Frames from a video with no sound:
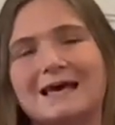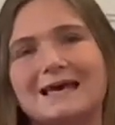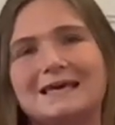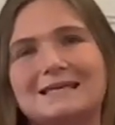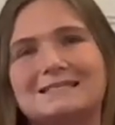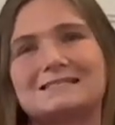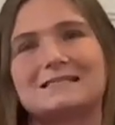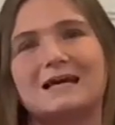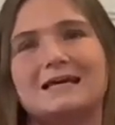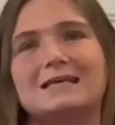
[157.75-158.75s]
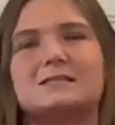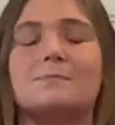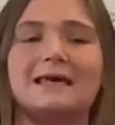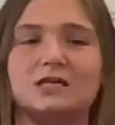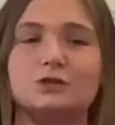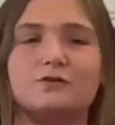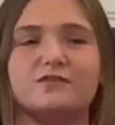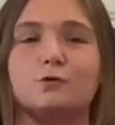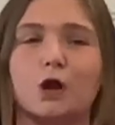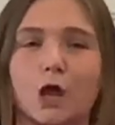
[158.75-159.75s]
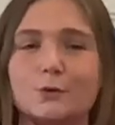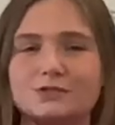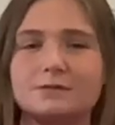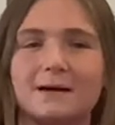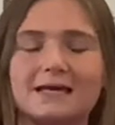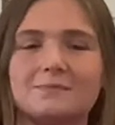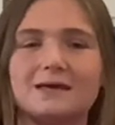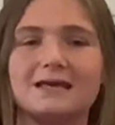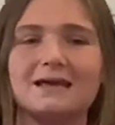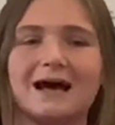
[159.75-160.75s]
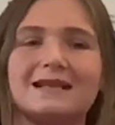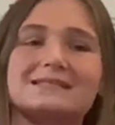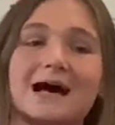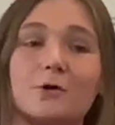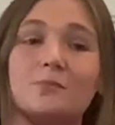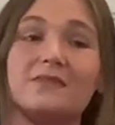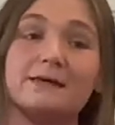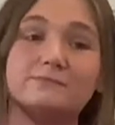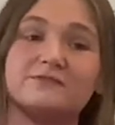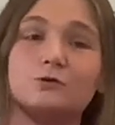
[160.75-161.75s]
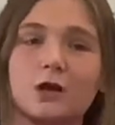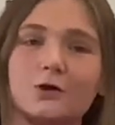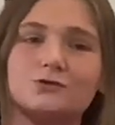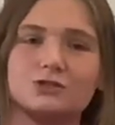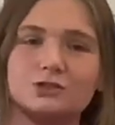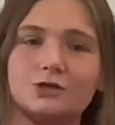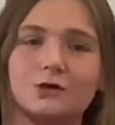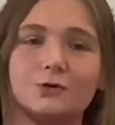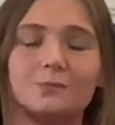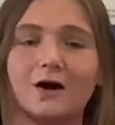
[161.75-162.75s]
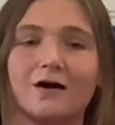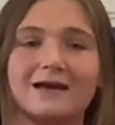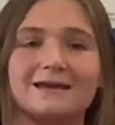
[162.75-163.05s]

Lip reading: it's making you feel close to baby, and it's helping them feel close to you by